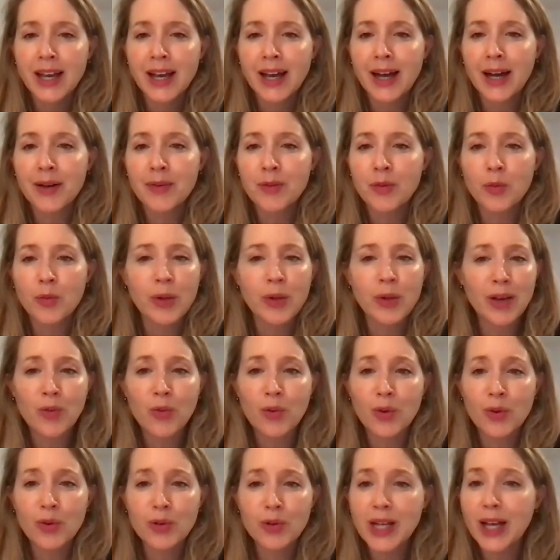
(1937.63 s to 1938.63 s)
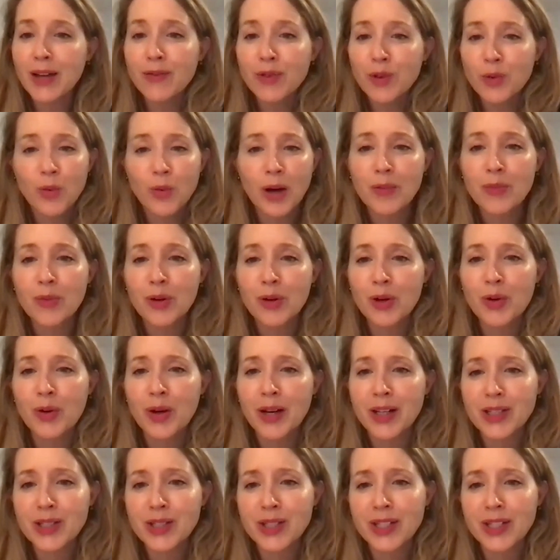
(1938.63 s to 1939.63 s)
Um, we have time for one more
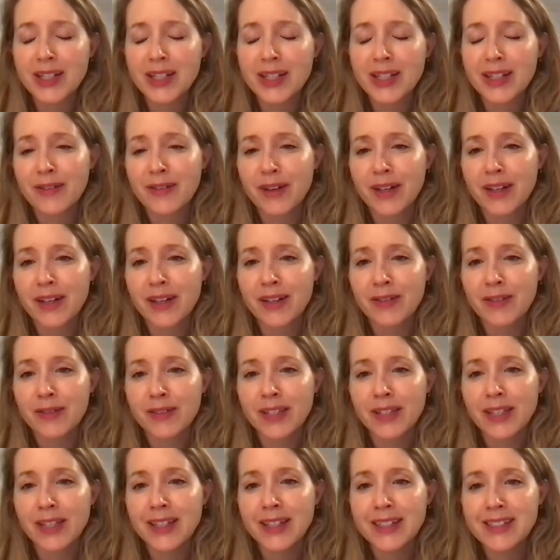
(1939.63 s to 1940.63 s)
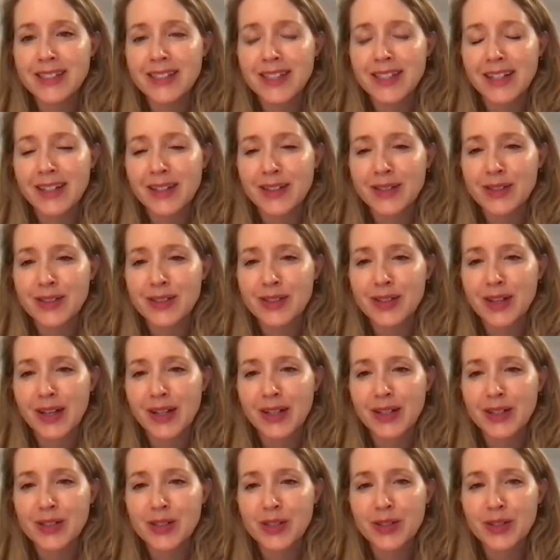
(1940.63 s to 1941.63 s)
question, and if I if Leland, I could I
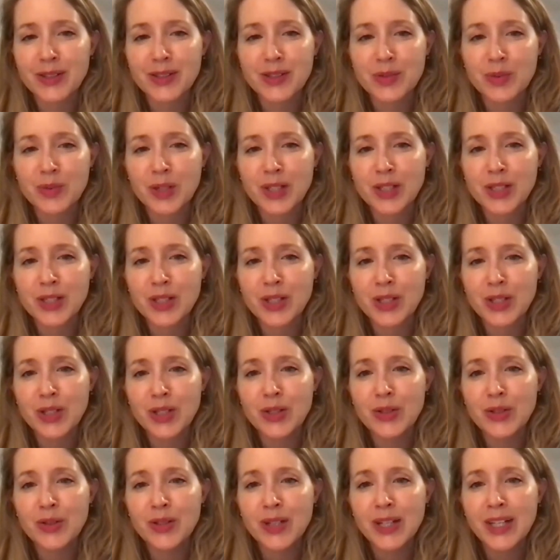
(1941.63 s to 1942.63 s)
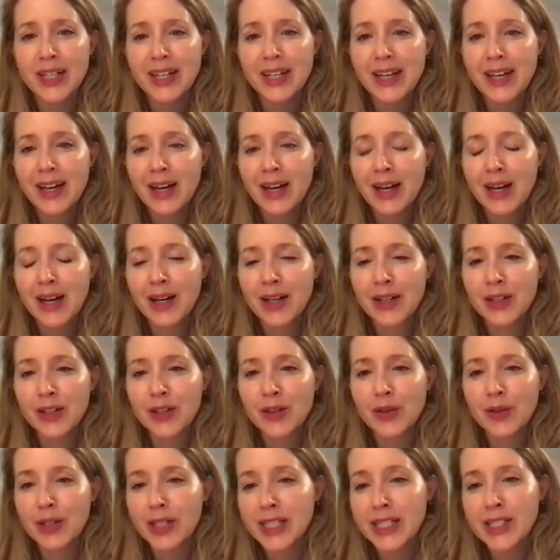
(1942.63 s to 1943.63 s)
could turn this one to you. Uh, you
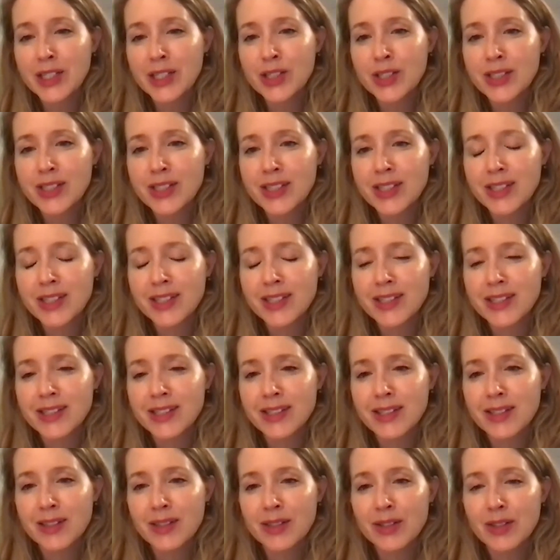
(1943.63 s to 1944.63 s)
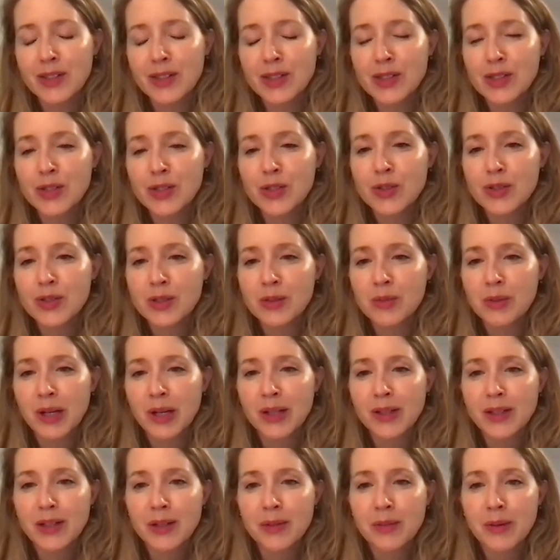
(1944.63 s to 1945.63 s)
know, in addition to this this news
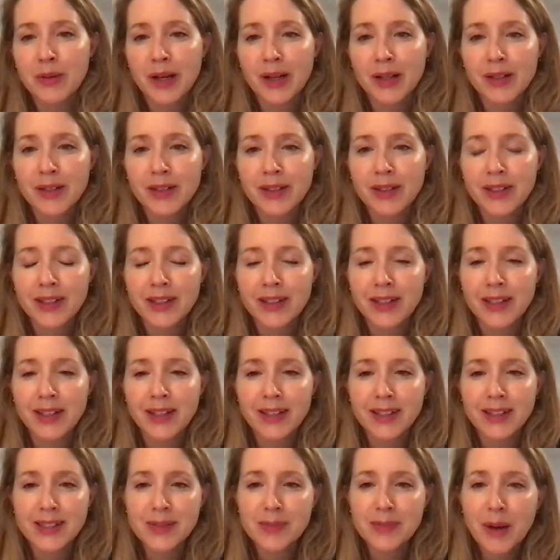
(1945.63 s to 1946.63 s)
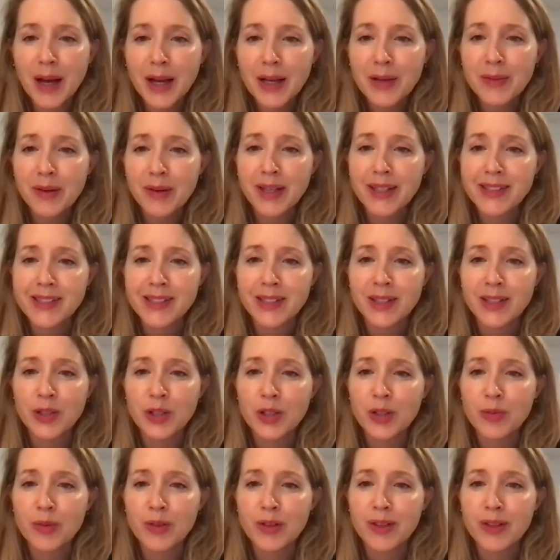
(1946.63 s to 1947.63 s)
about about the spy base in
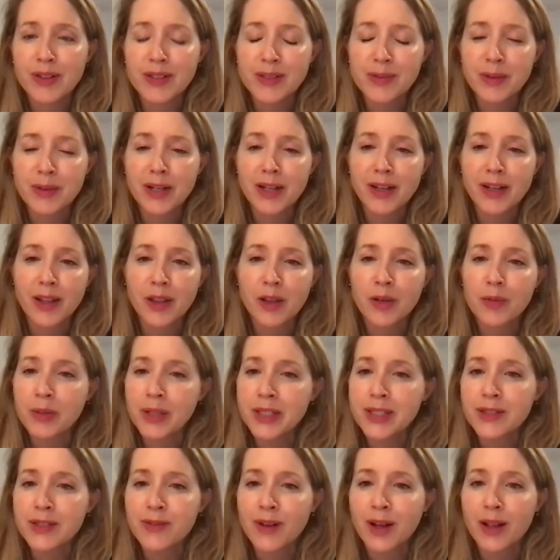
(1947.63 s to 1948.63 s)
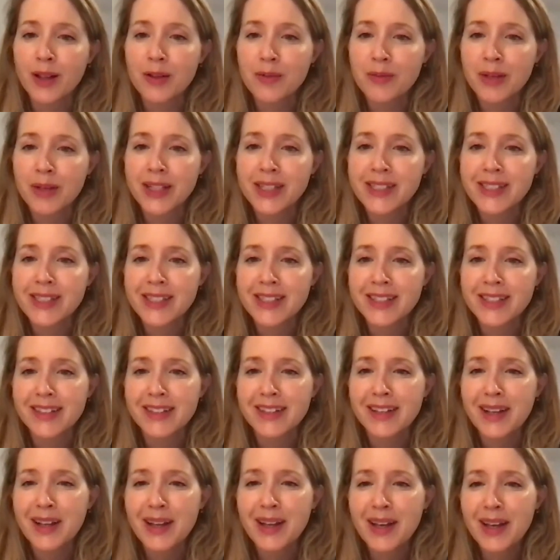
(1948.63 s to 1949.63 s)
Cuba, there's been another big development
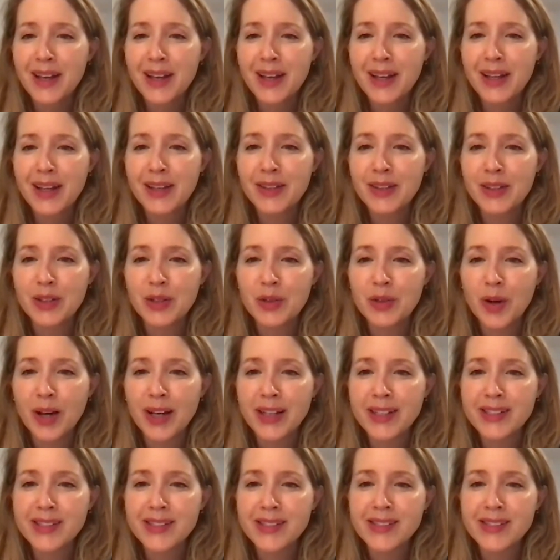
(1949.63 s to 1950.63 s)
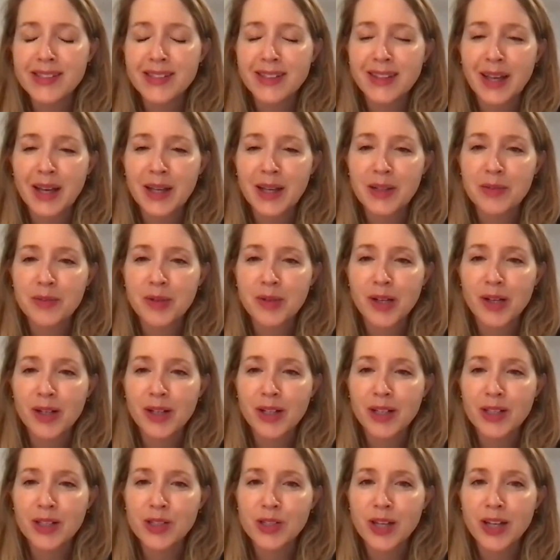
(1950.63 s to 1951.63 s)
in in the U.S. Latin
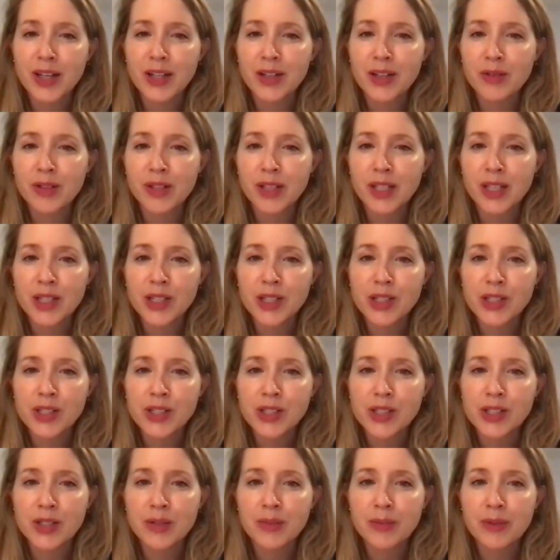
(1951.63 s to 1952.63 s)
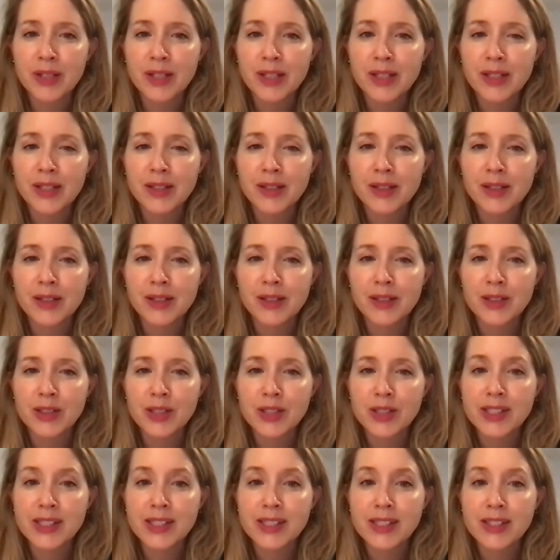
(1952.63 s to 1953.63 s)
America China relationship. The
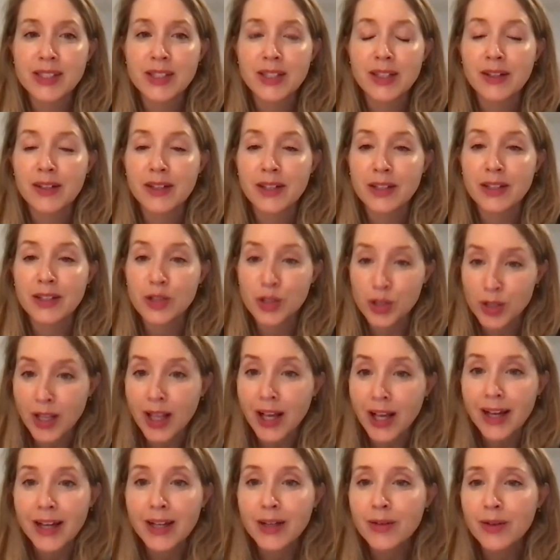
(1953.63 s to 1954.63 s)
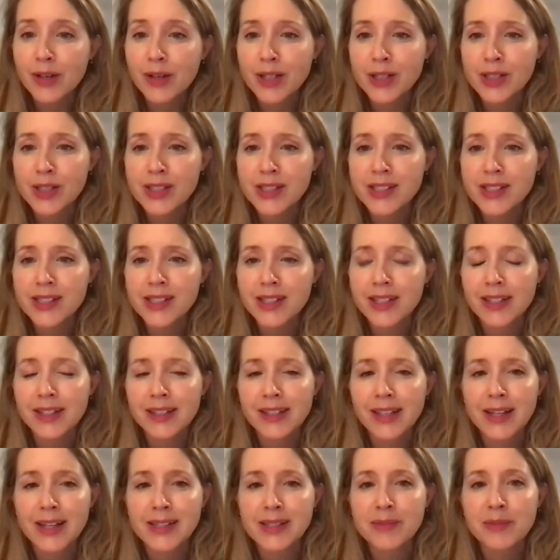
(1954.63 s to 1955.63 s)
just uh, in July, right, just uh,
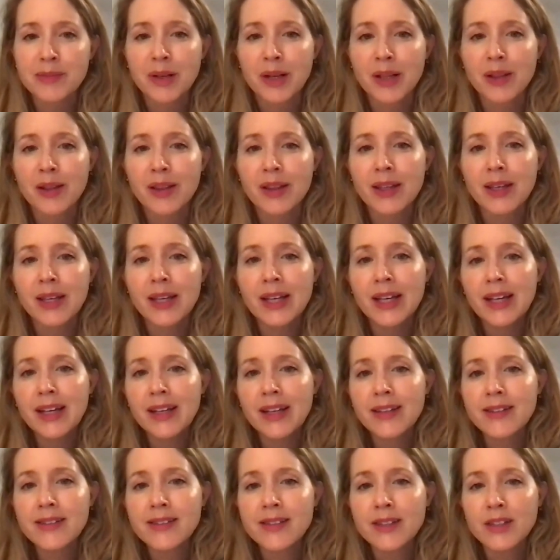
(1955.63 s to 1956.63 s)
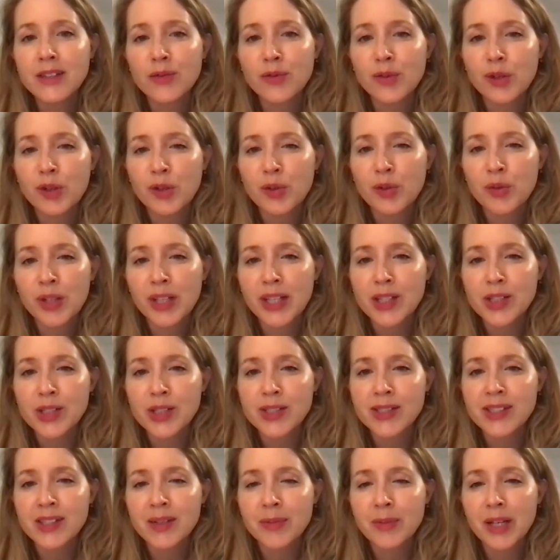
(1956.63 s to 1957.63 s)
last month, the Senate Foreign
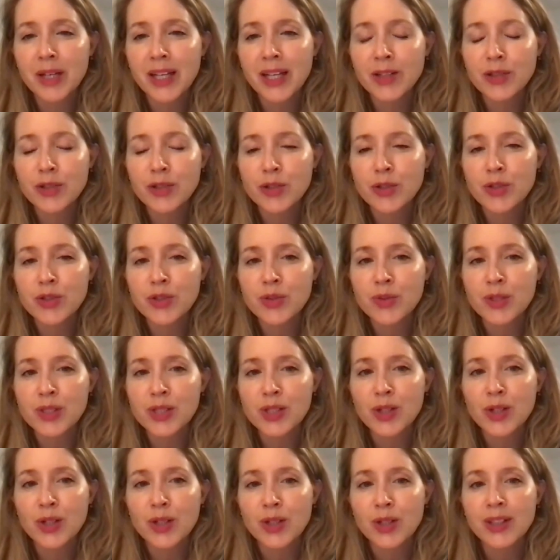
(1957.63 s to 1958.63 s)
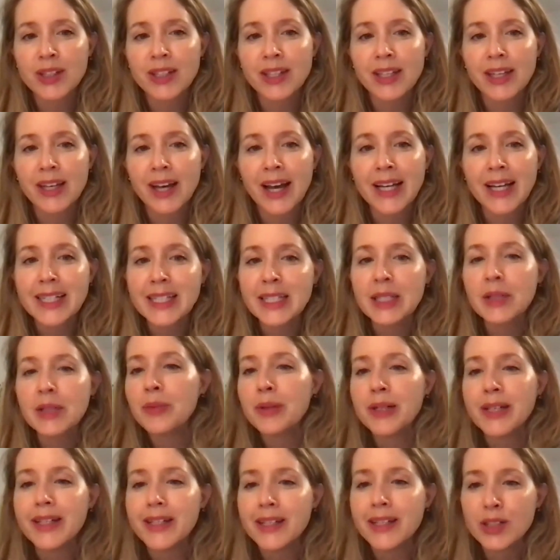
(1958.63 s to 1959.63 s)
Relations Committee introduced what's called the
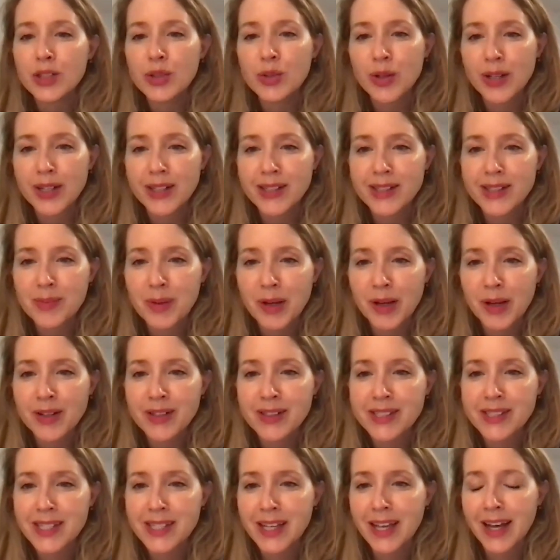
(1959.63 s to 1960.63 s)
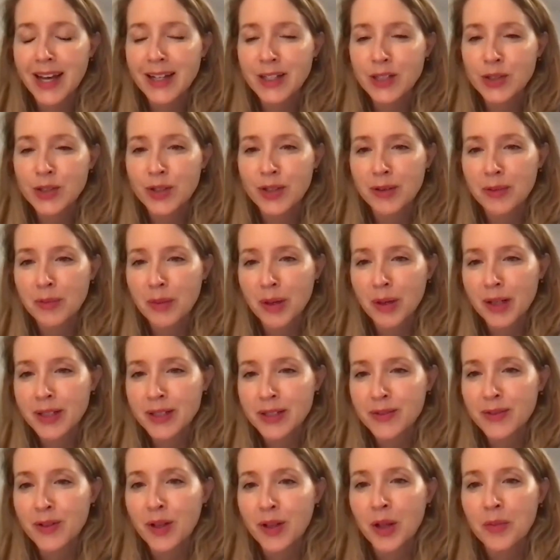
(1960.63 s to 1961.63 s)
IDB Transparency Act or Inter American
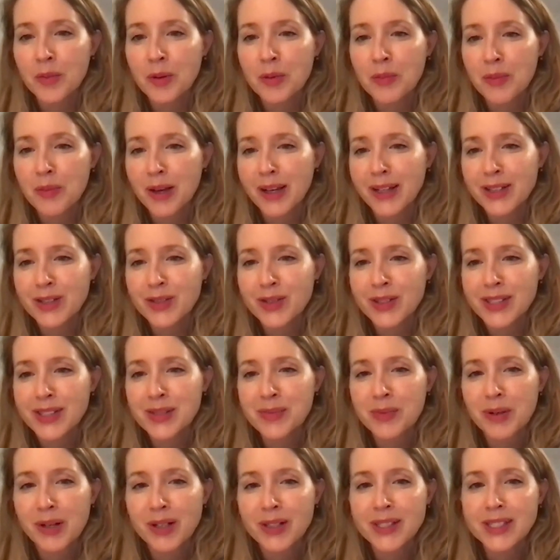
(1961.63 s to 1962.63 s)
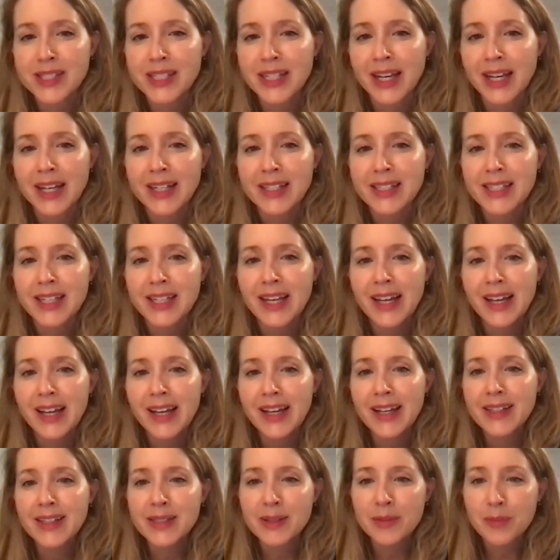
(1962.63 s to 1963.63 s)
Development Bank Transparency Act.
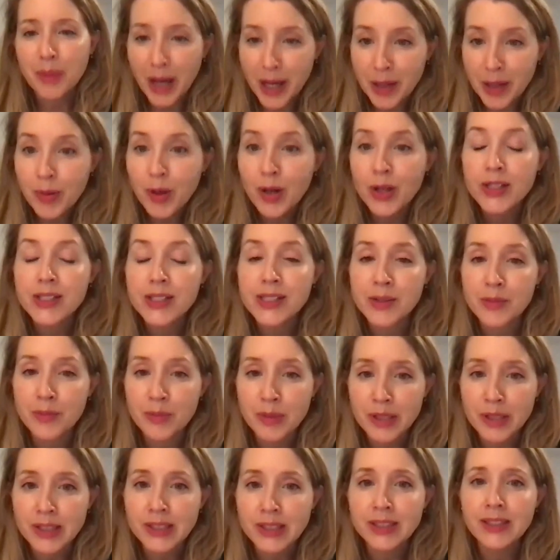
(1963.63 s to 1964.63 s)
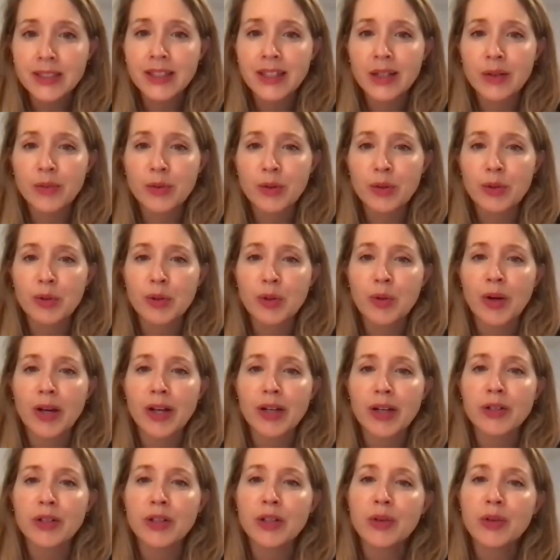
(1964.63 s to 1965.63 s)
It's a bipartisan bill that would
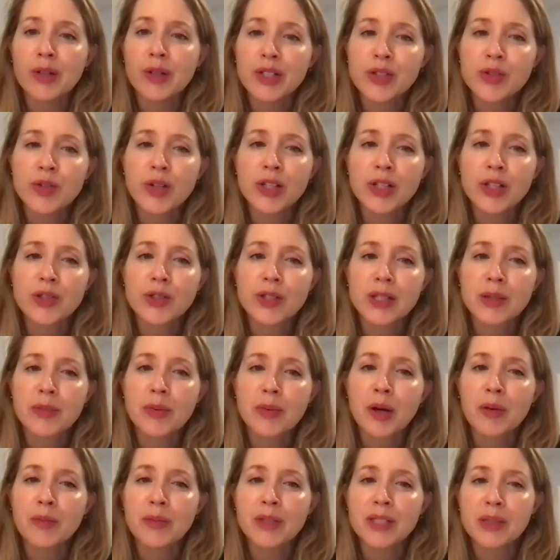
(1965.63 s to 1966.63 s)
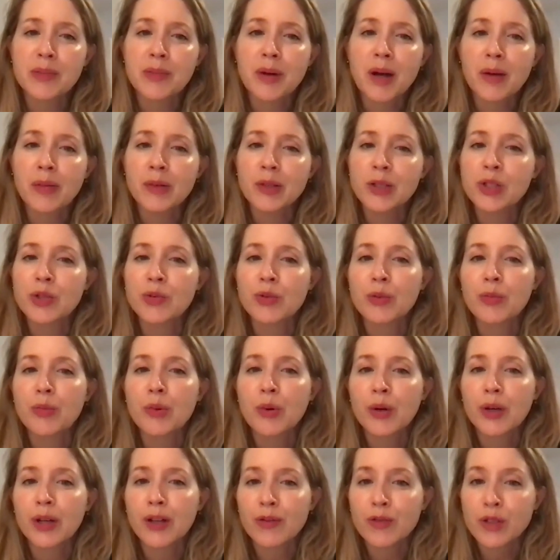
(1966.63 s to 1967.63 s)
require the U.S. Treasury Department to publish a
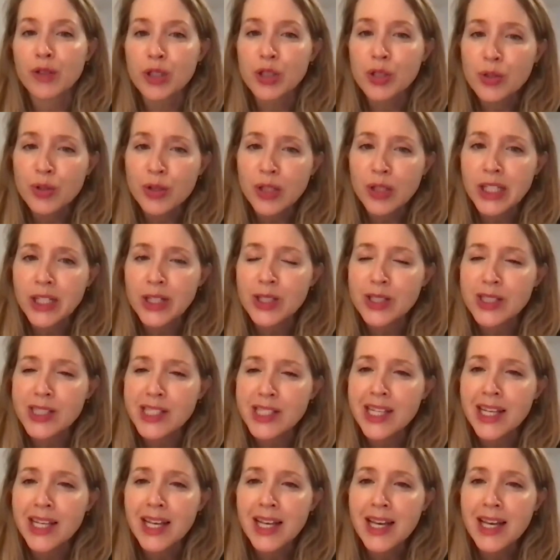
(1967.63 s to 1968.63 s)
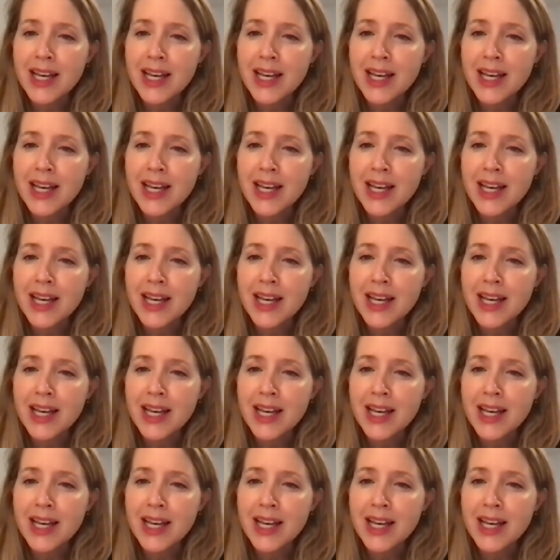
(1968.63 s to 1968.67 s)
report every two years